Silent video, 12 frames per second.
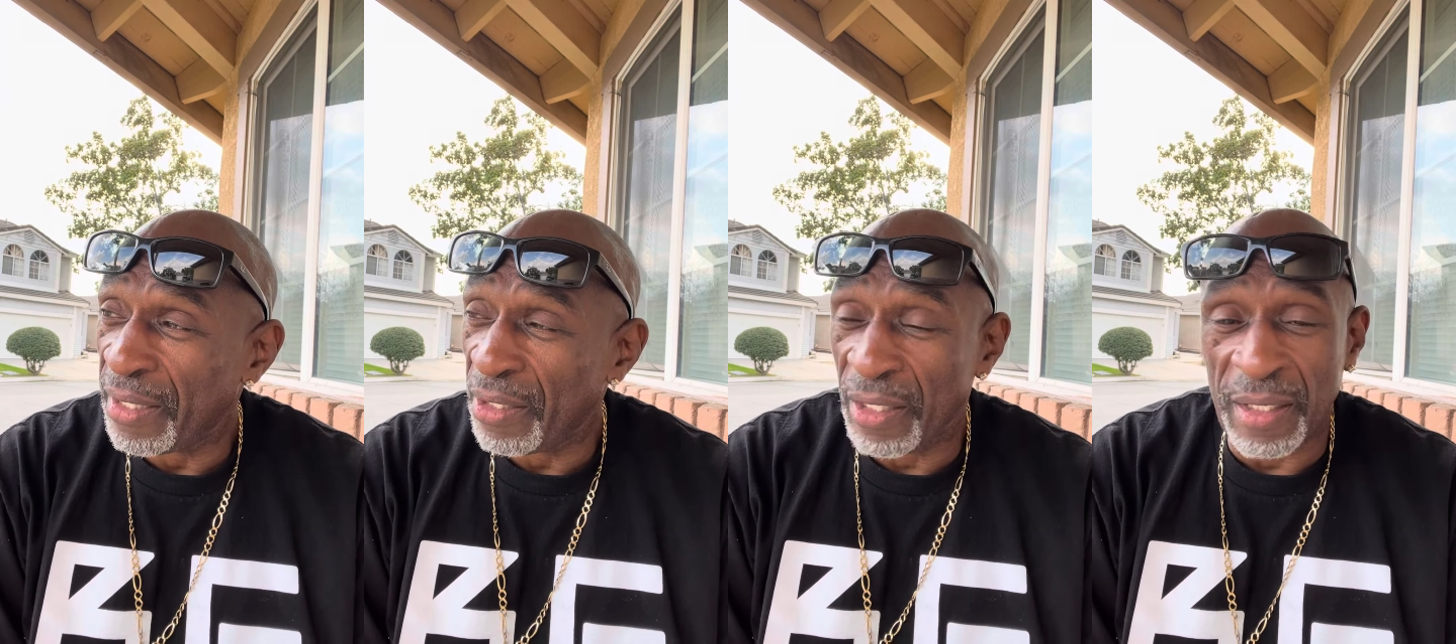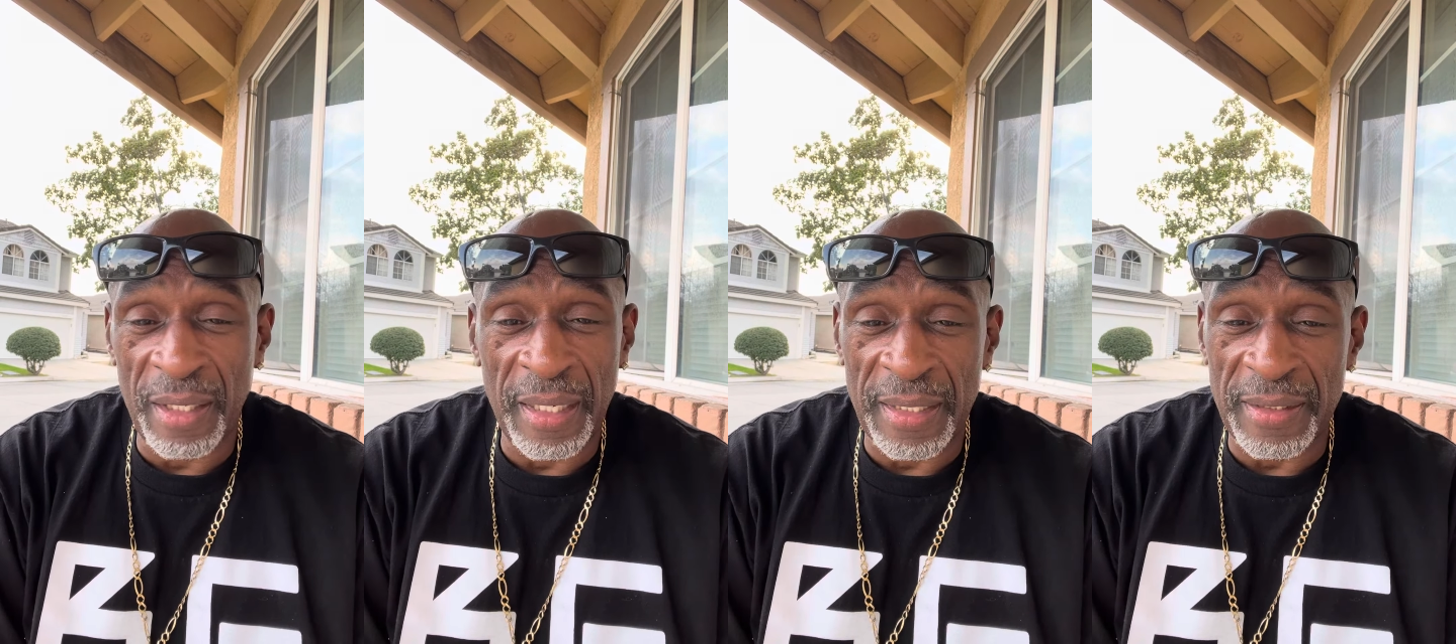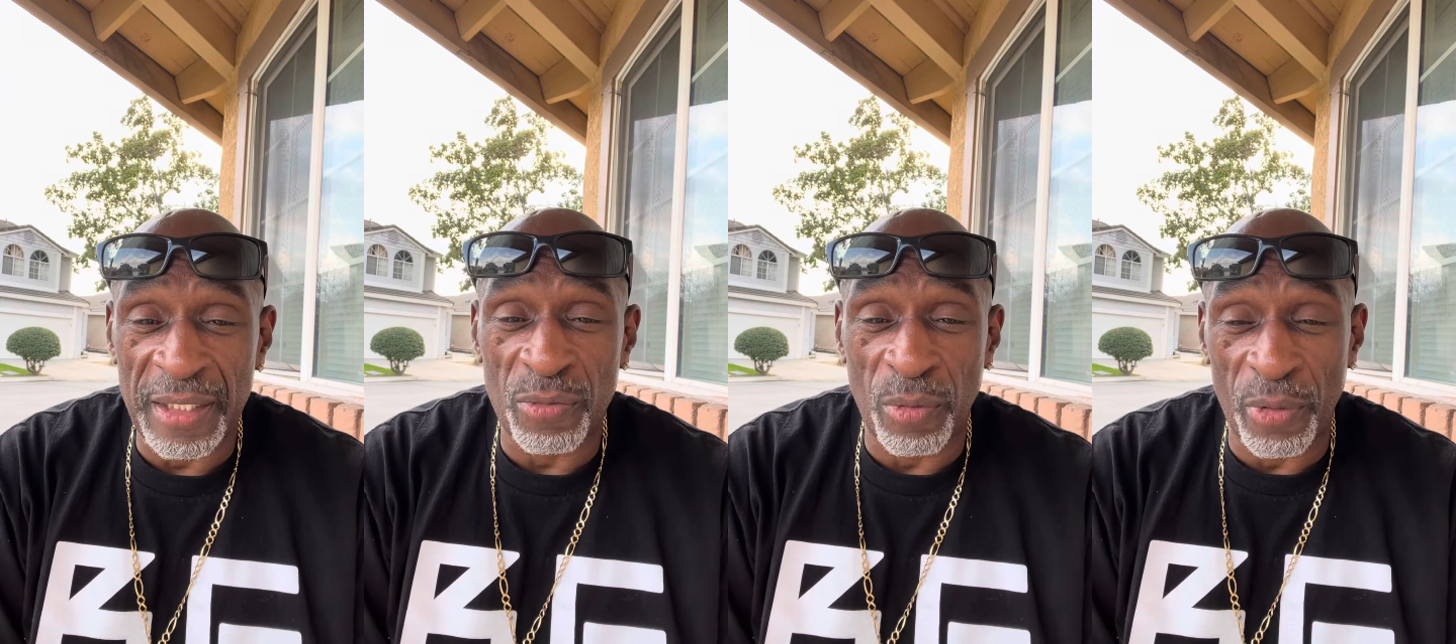And
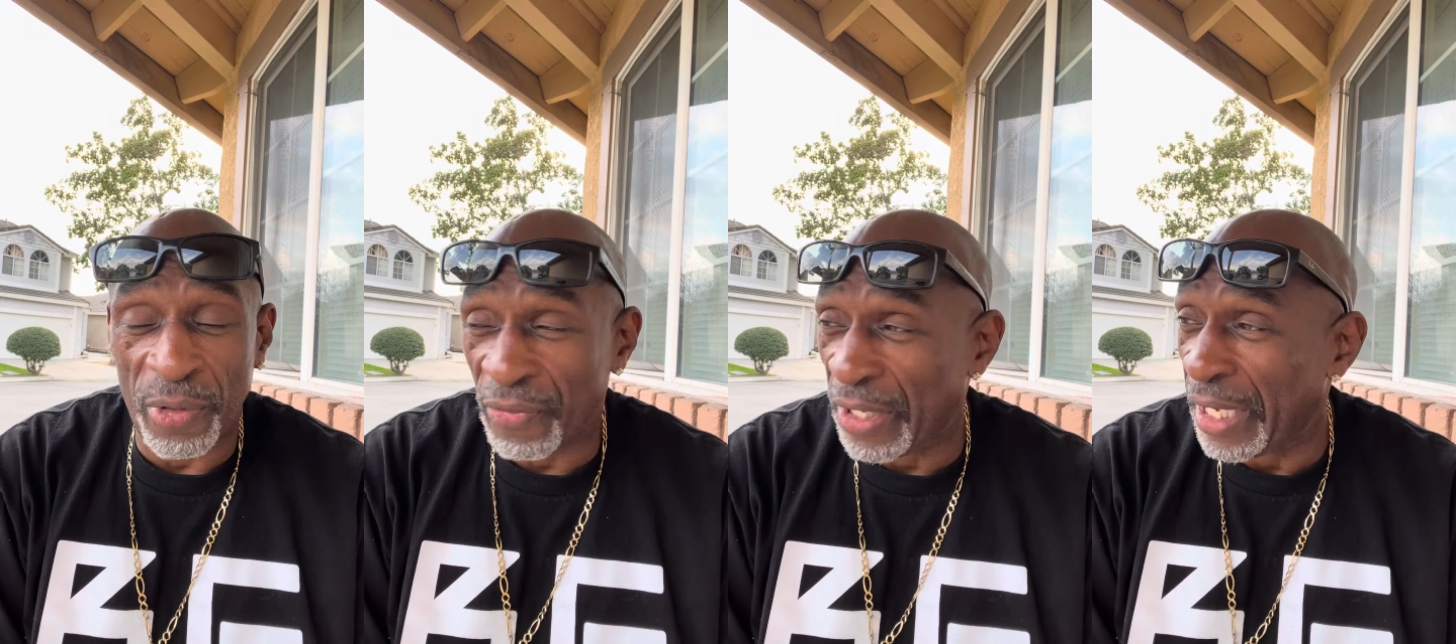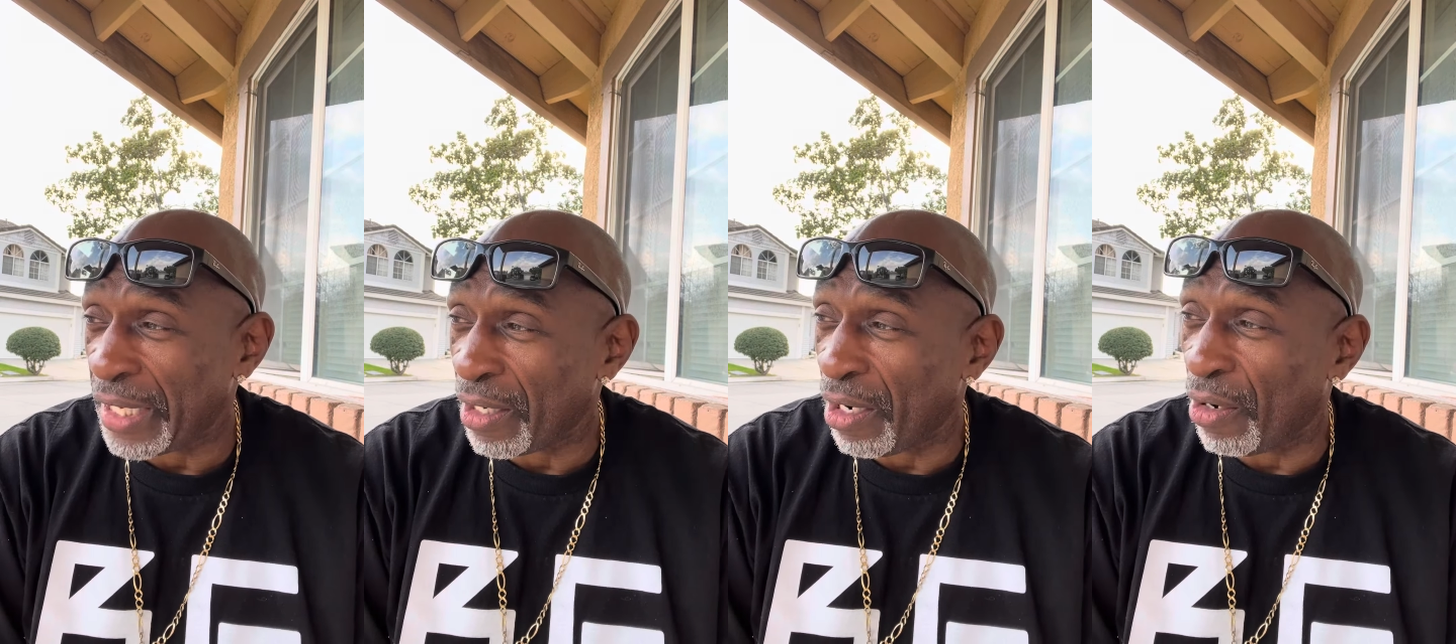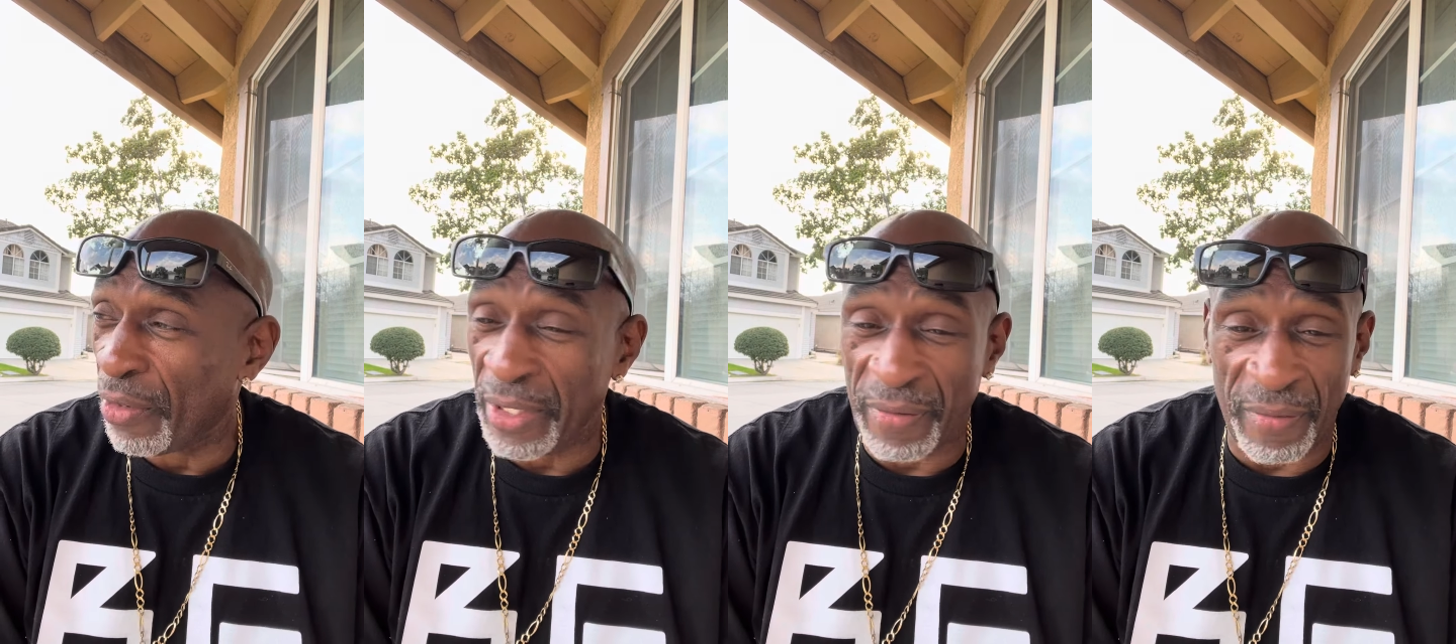just want to thank y'all
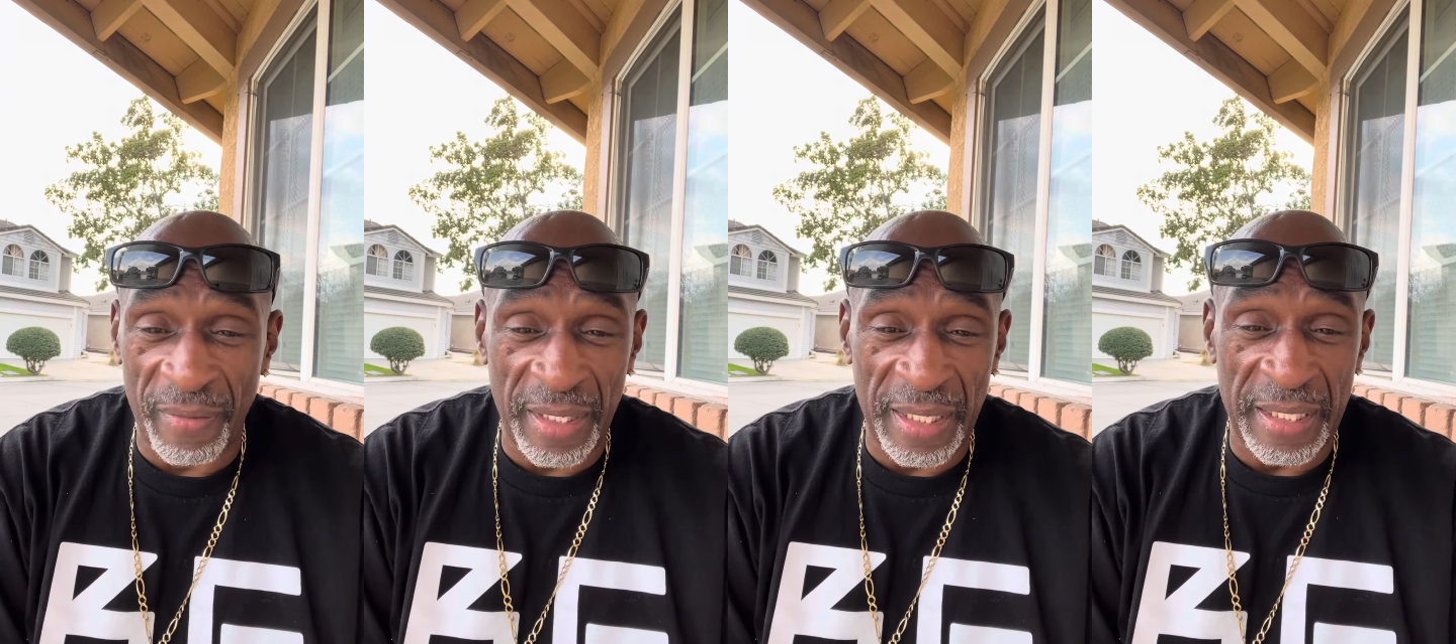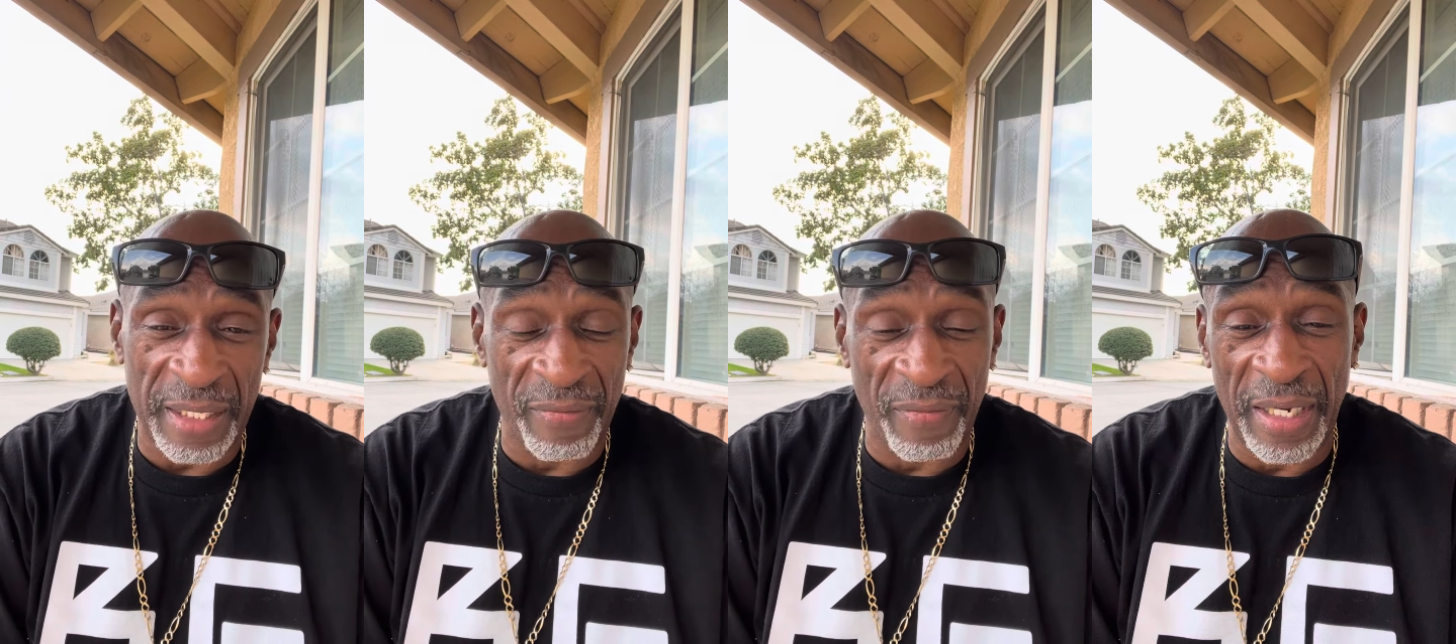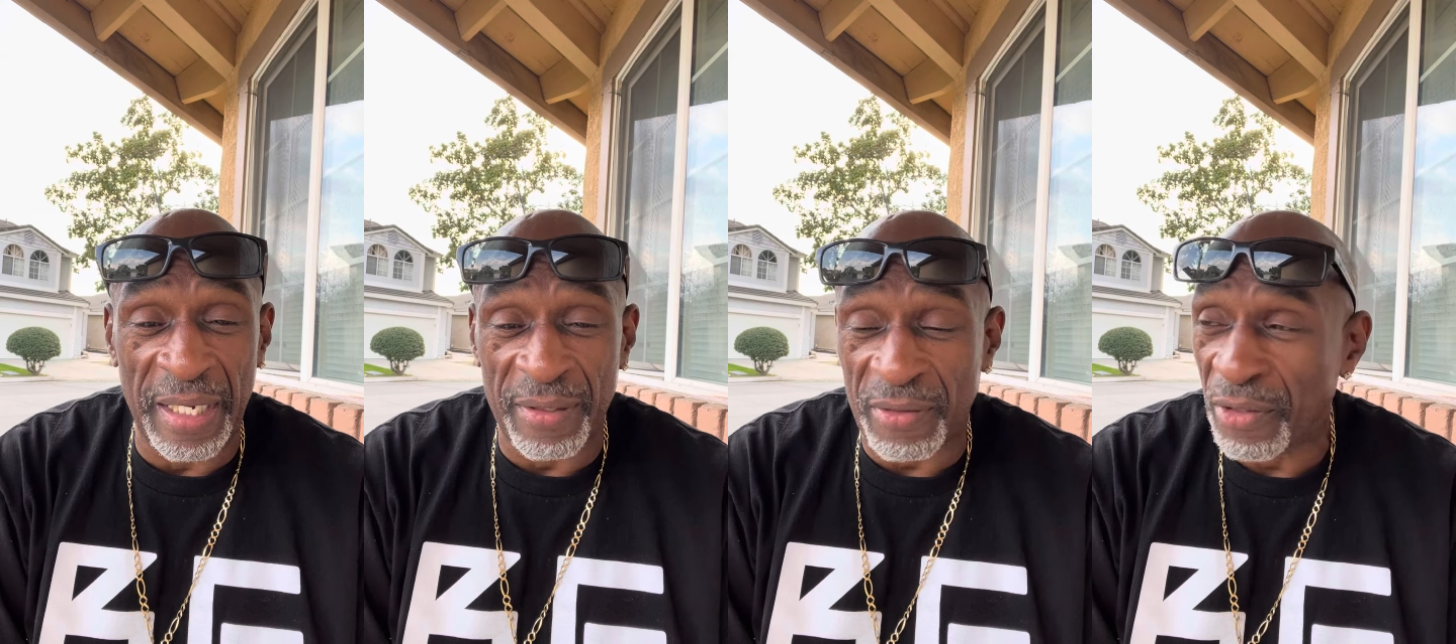in
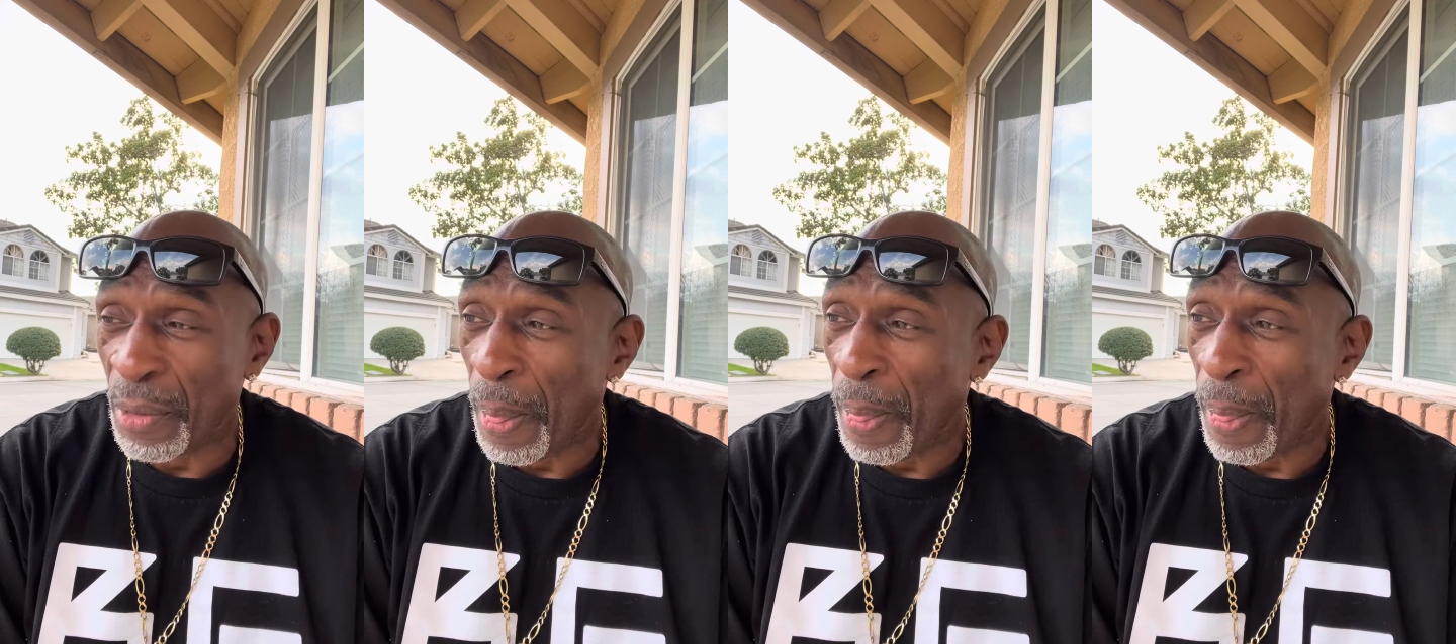advance.